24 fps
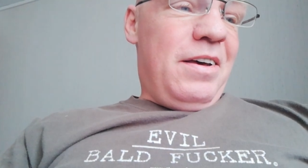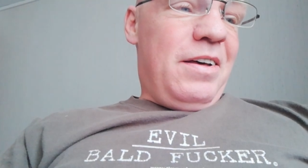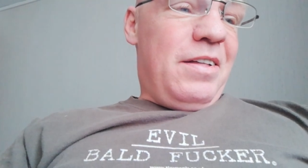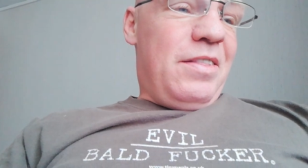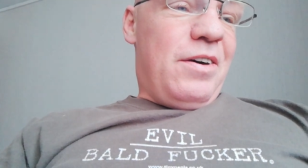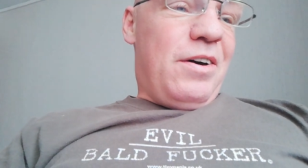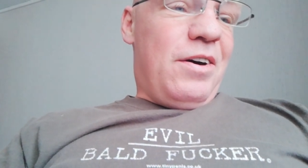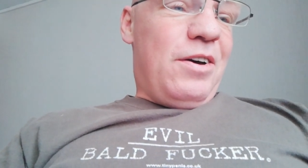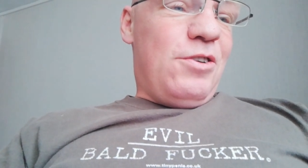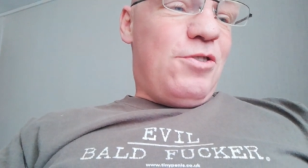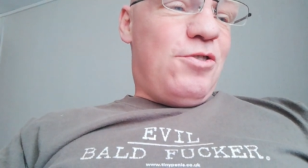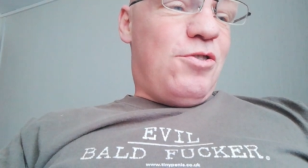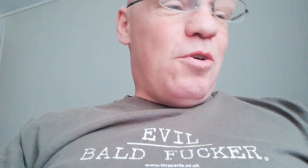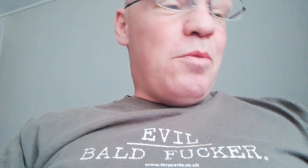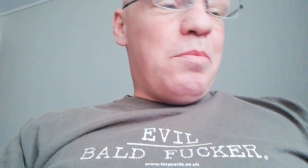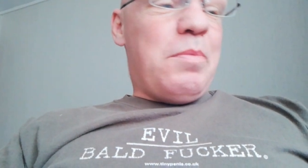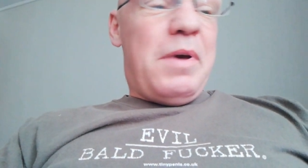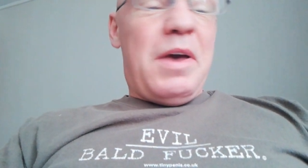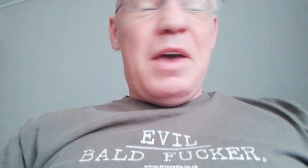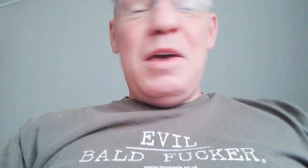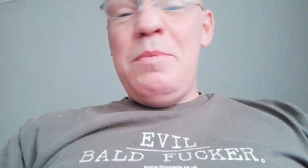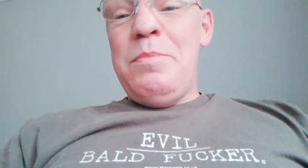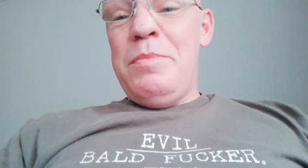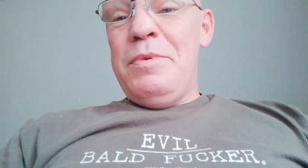that
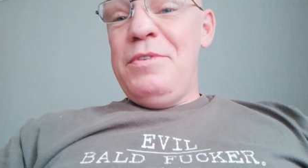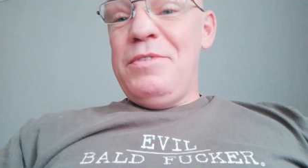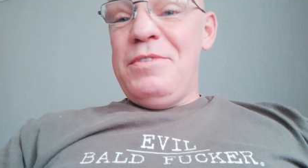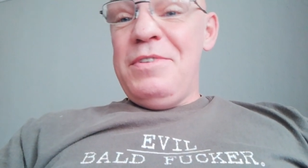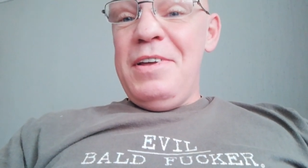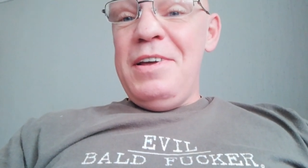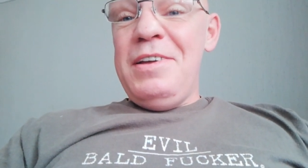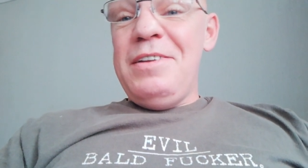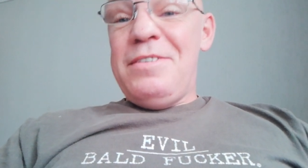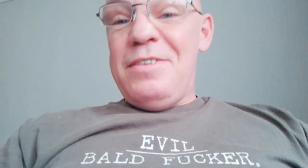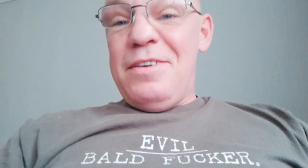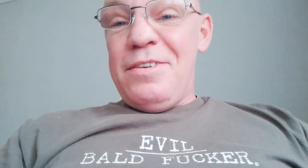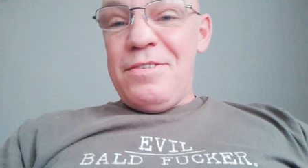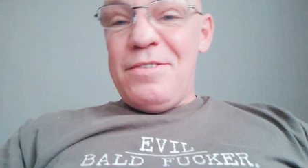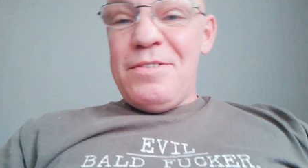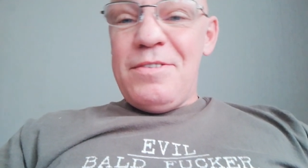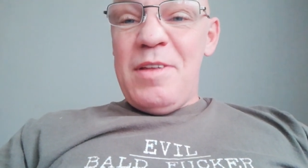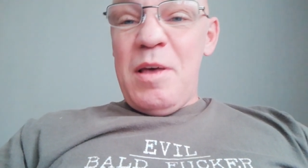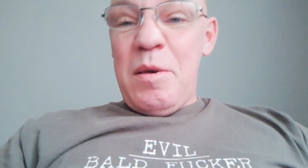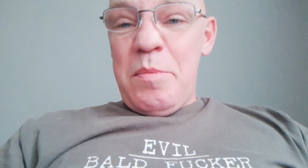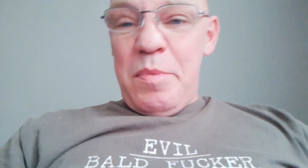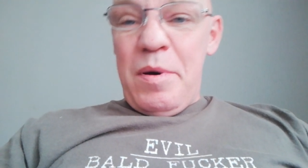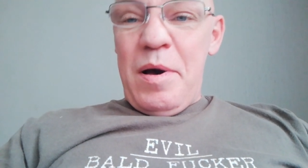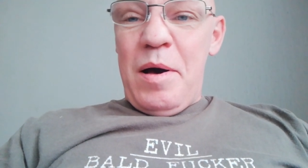shopkeepers need to
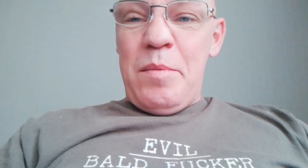step